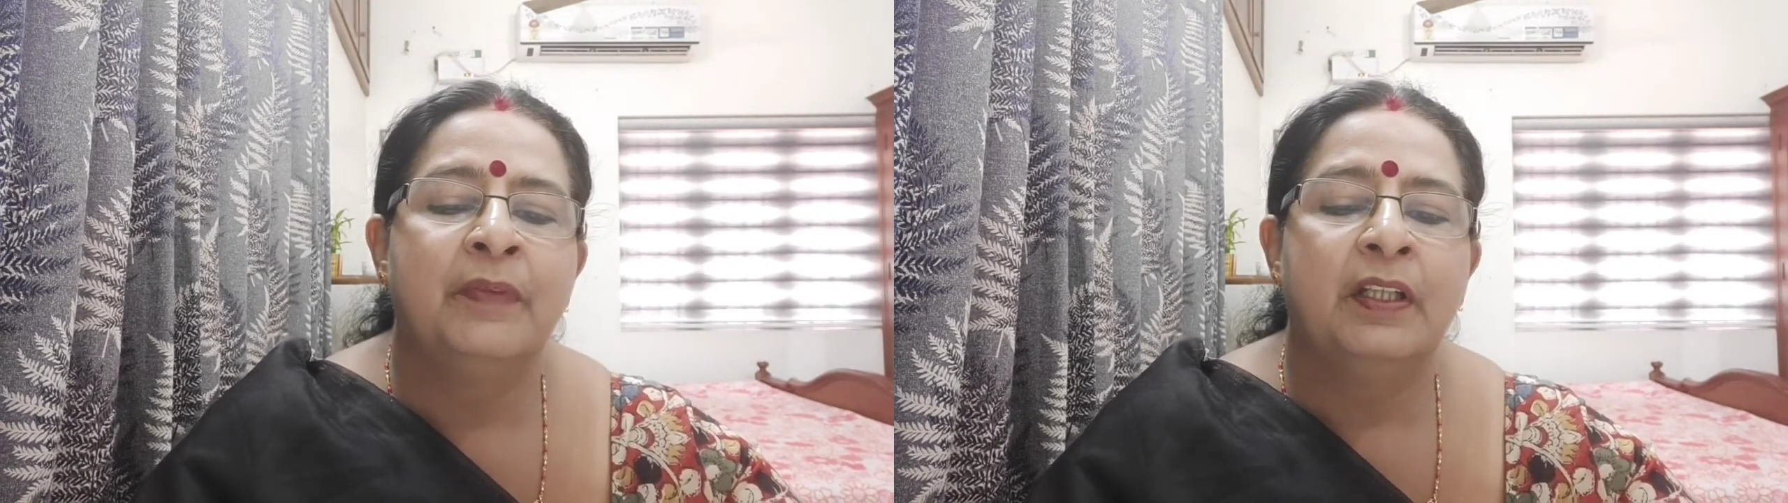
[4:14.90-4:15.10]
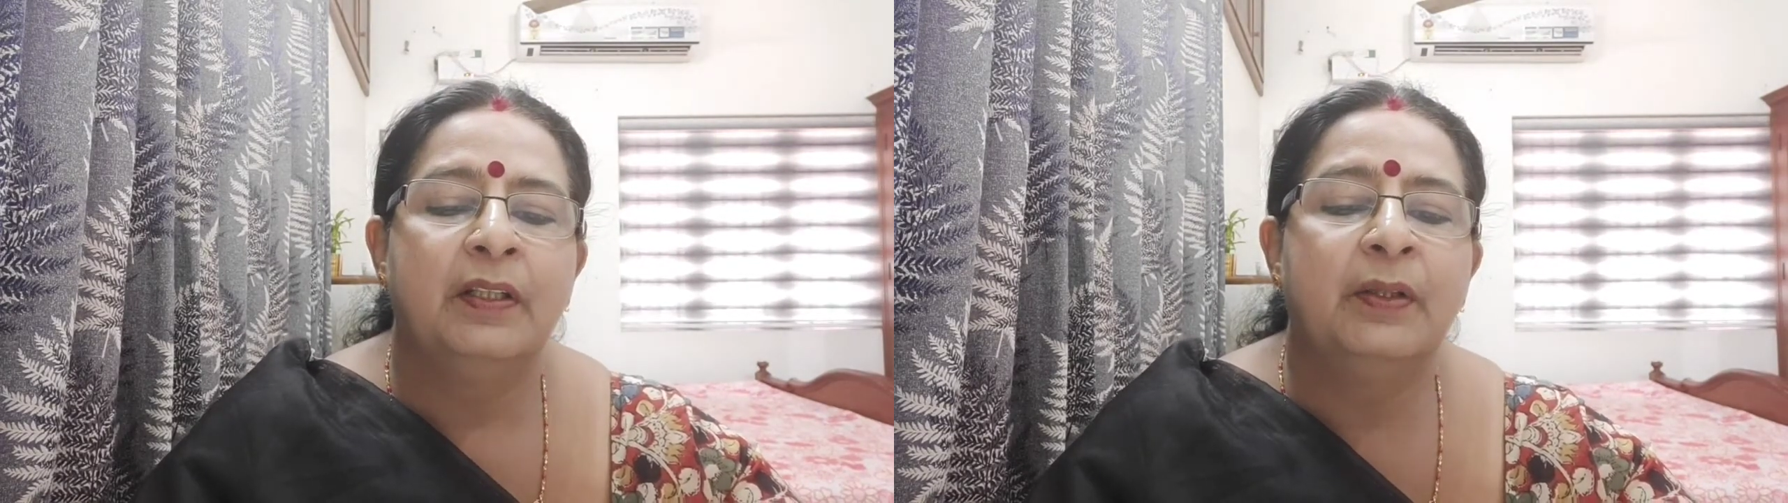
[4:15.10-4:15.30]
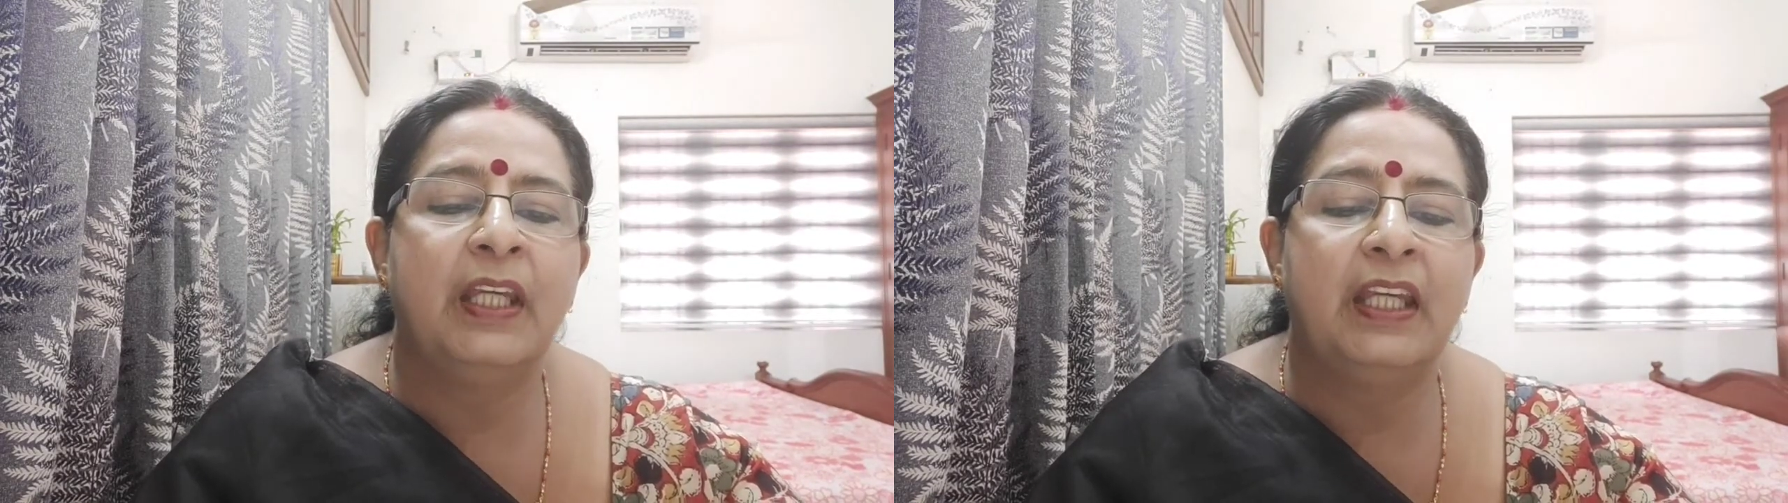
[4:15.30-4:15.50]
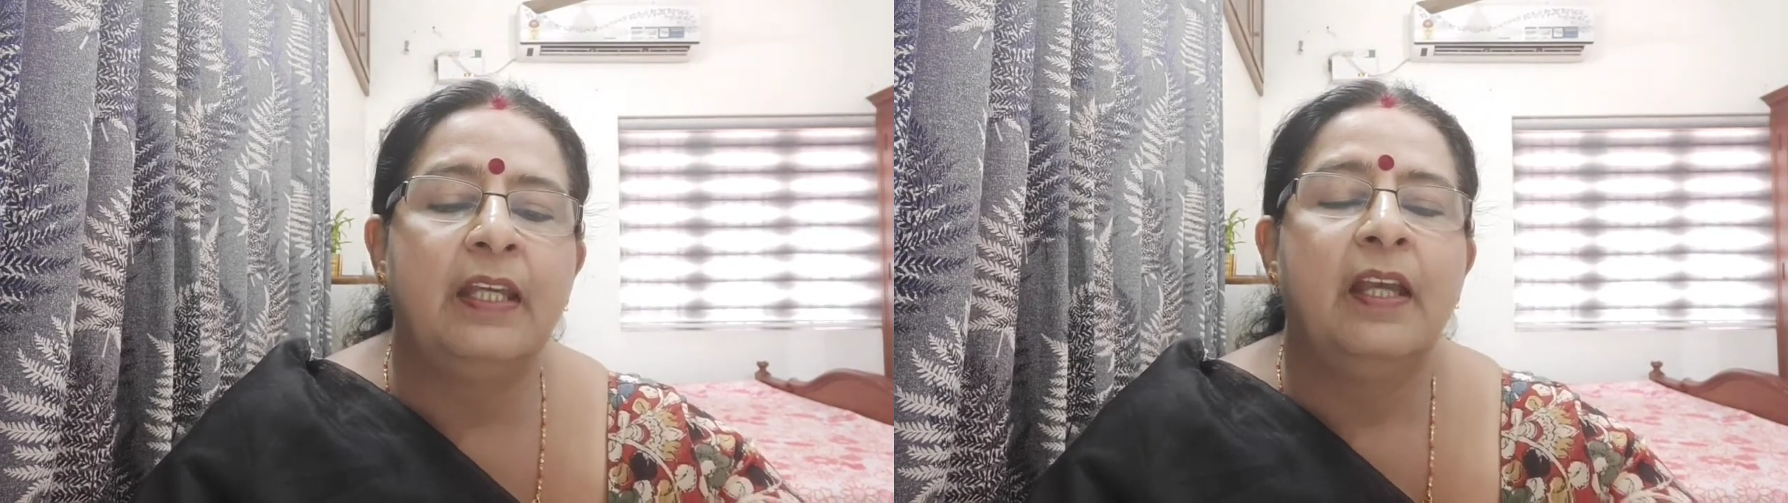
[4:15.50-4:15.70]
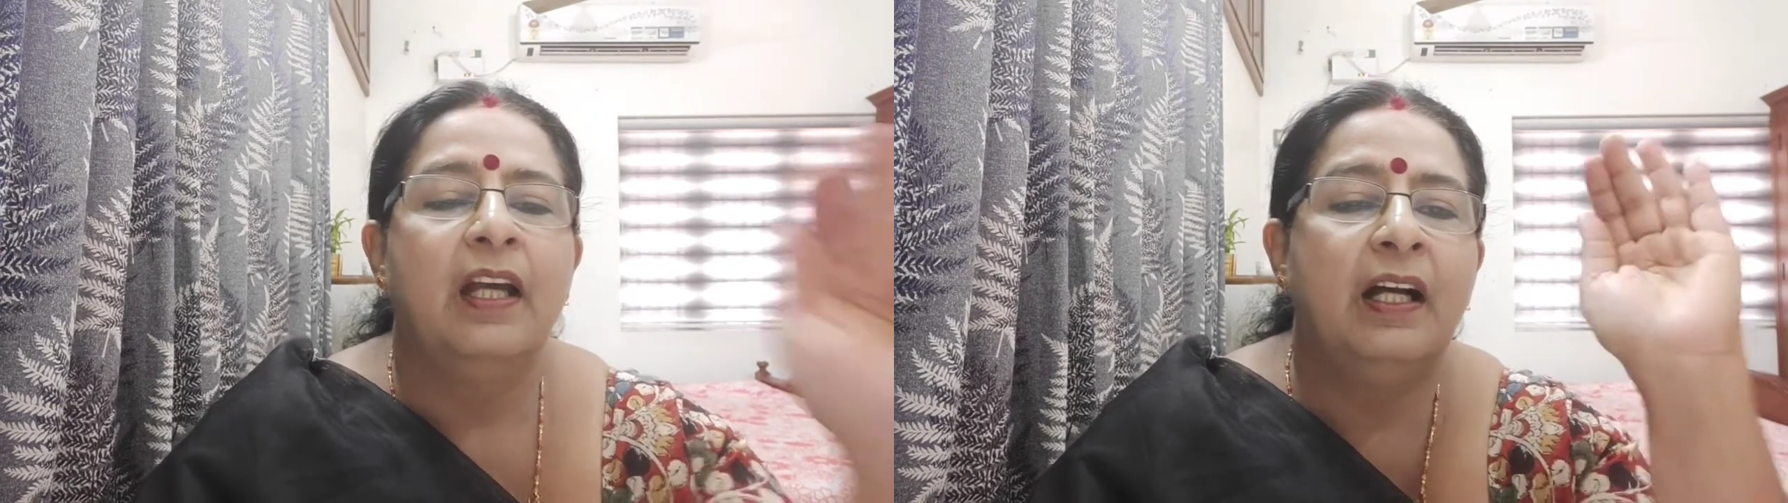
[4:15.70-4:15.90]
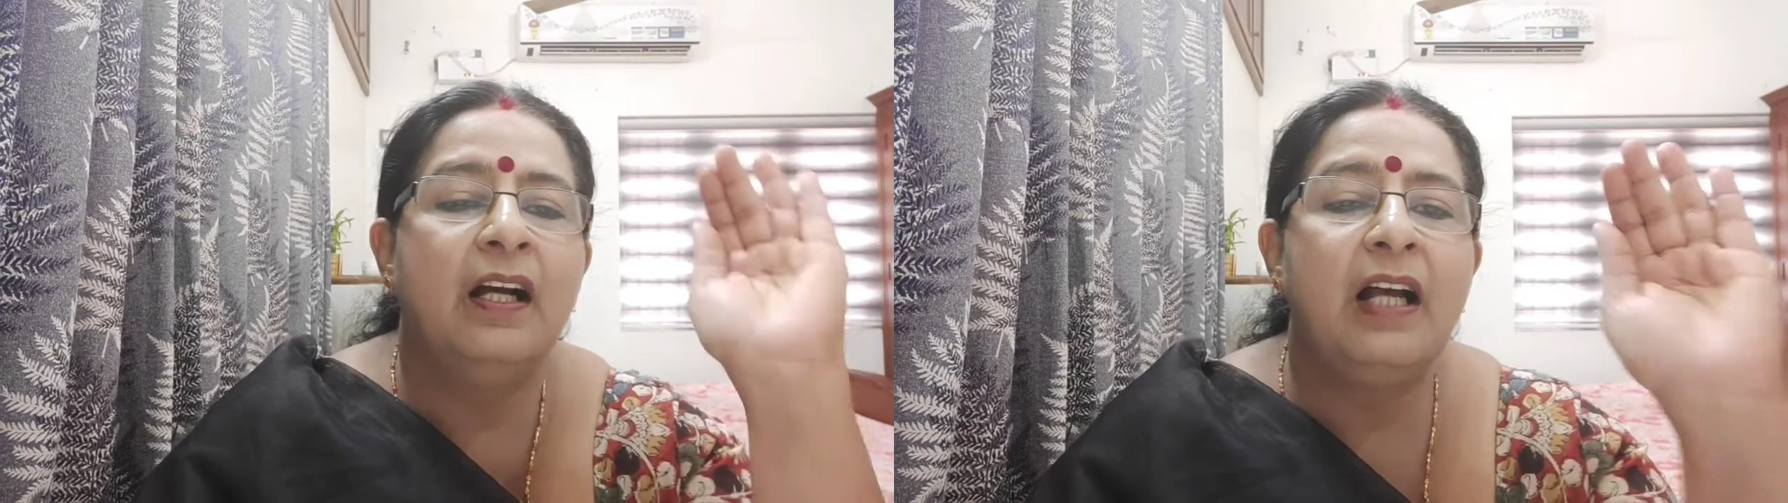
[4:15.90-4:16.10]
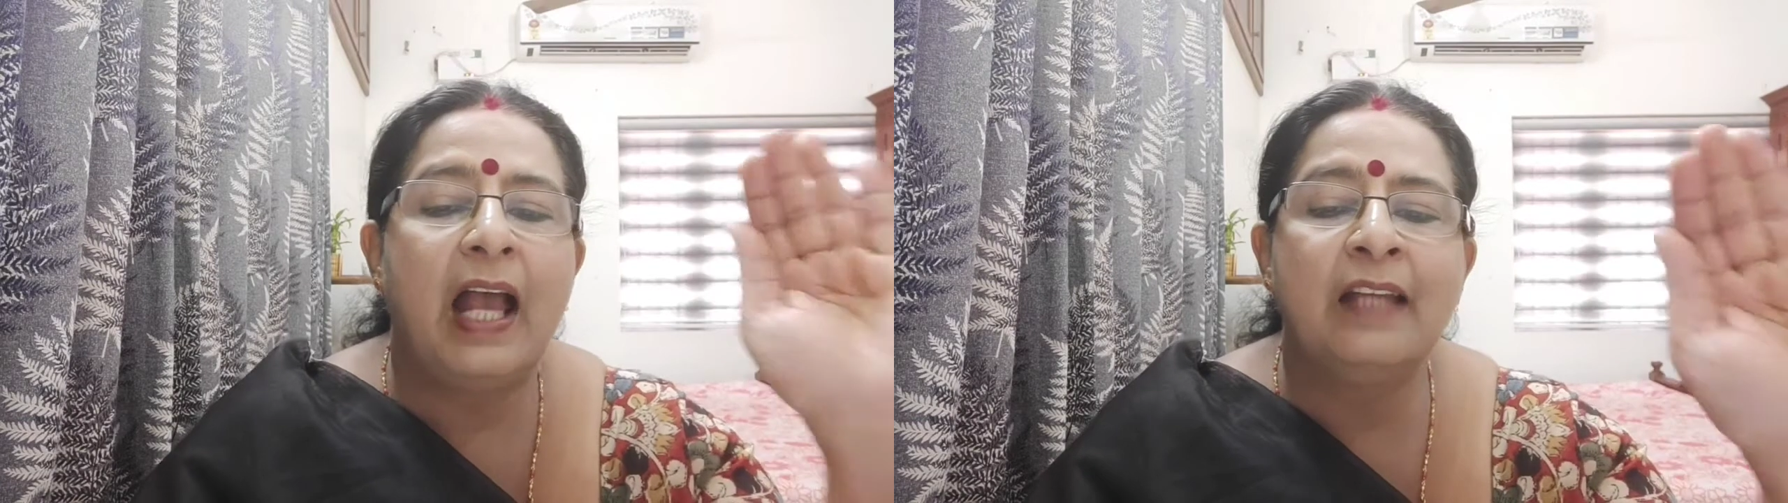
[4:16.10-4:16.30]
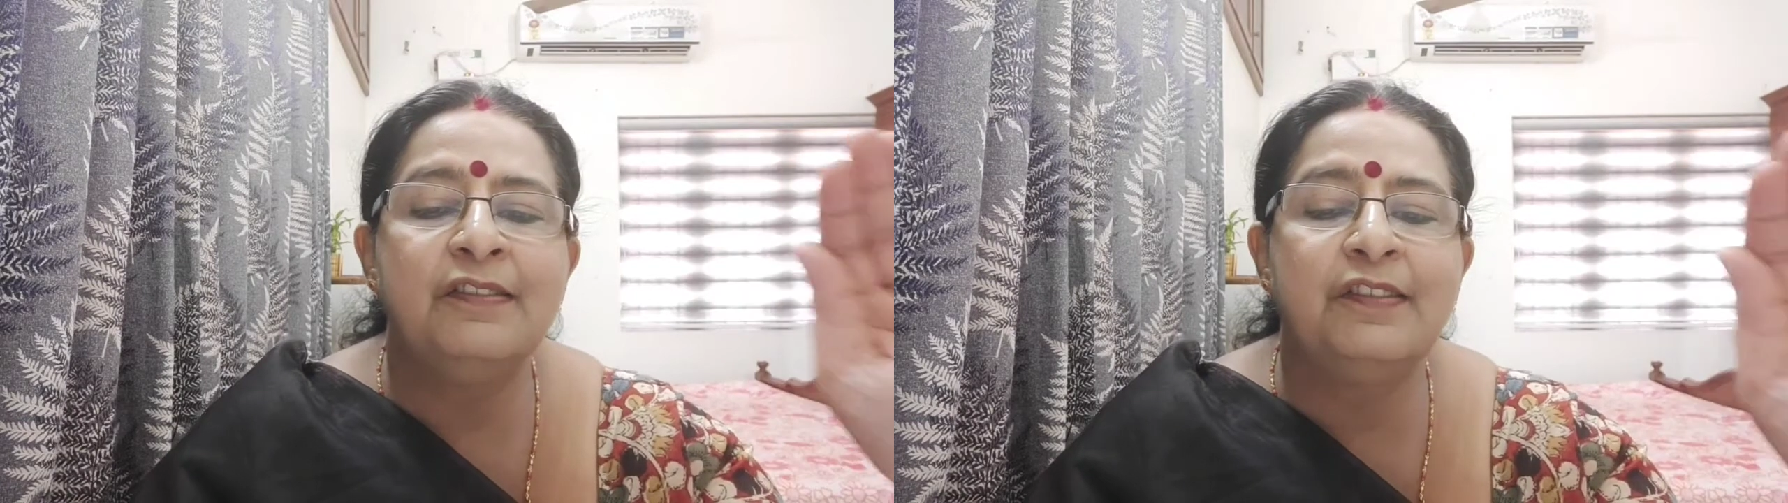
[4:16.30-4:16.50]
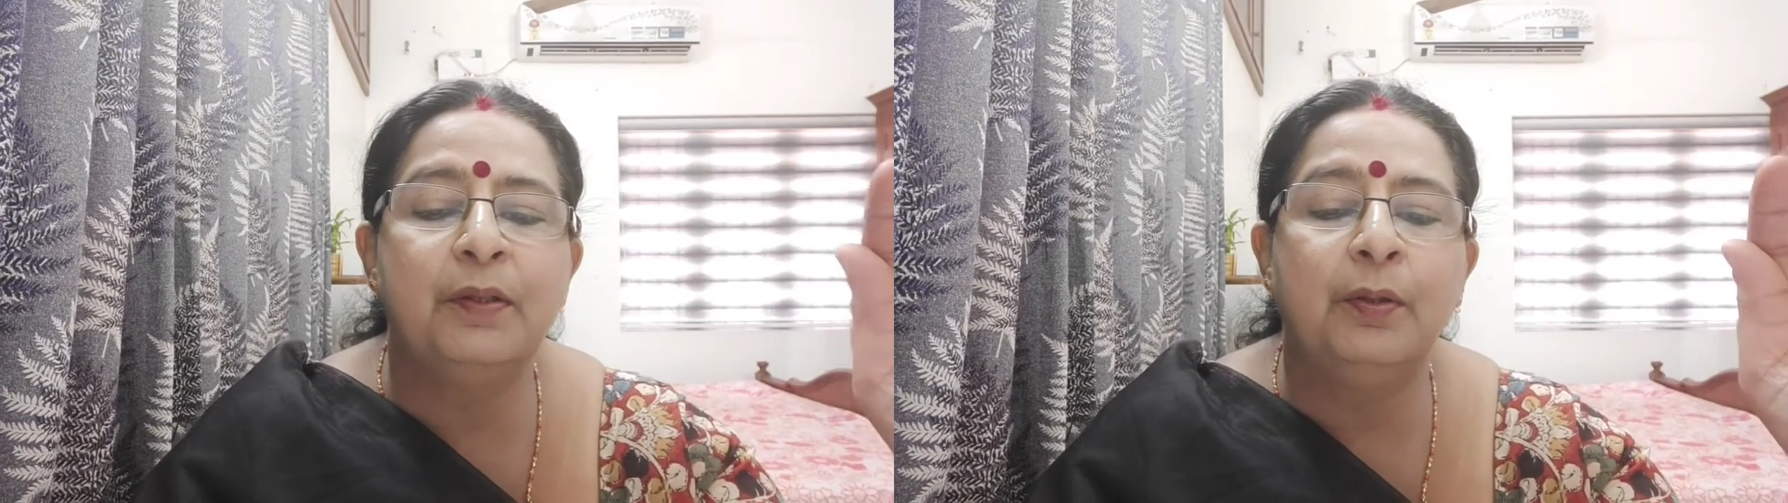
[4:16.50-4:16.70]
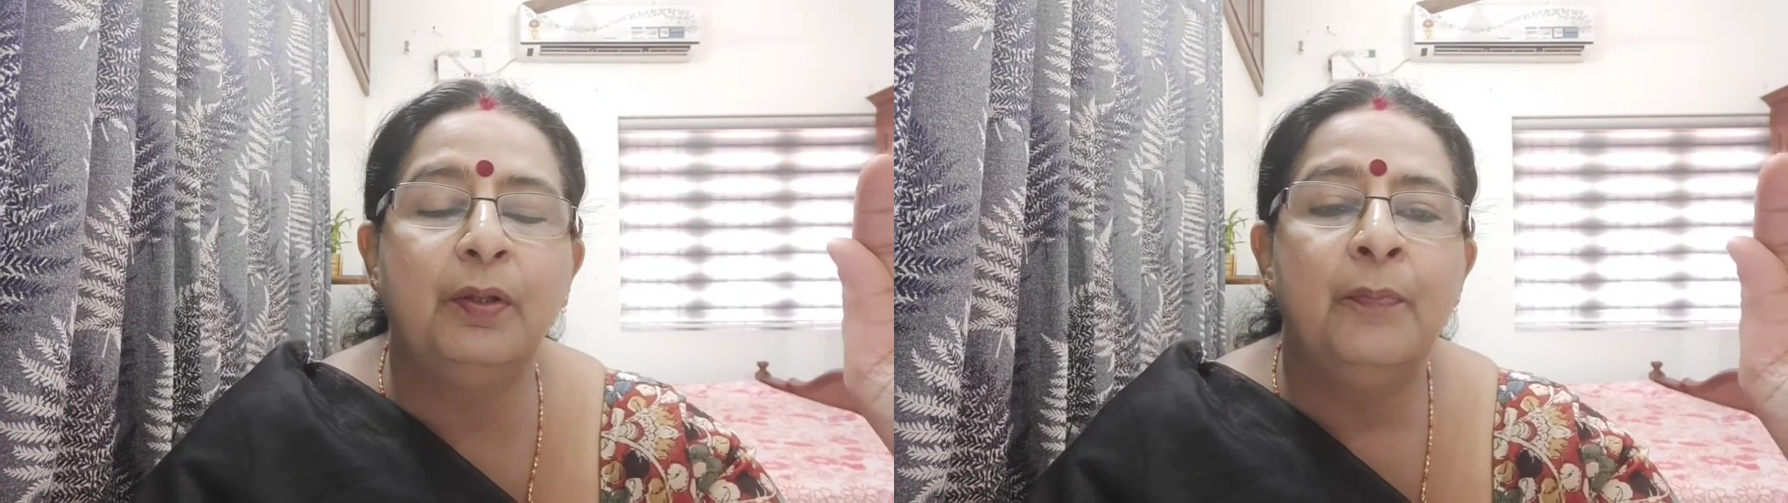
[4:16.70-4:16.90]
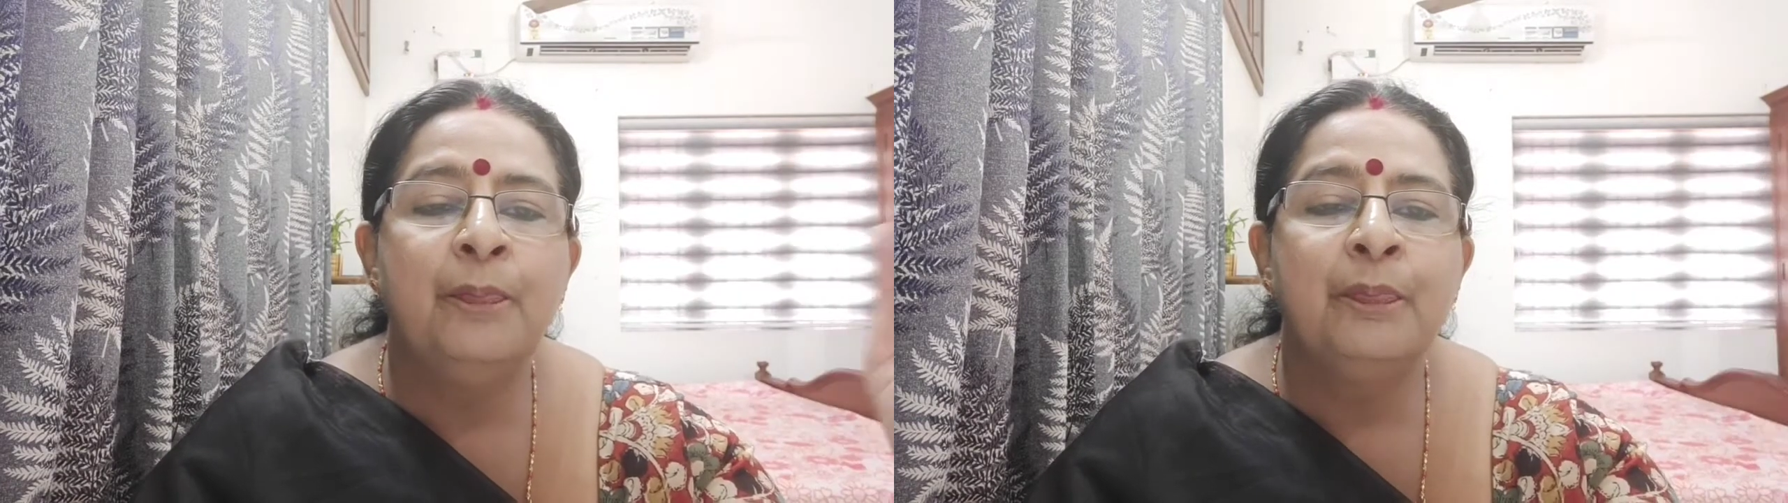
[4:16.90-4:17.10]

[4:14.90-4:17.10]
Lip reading: Okay, and so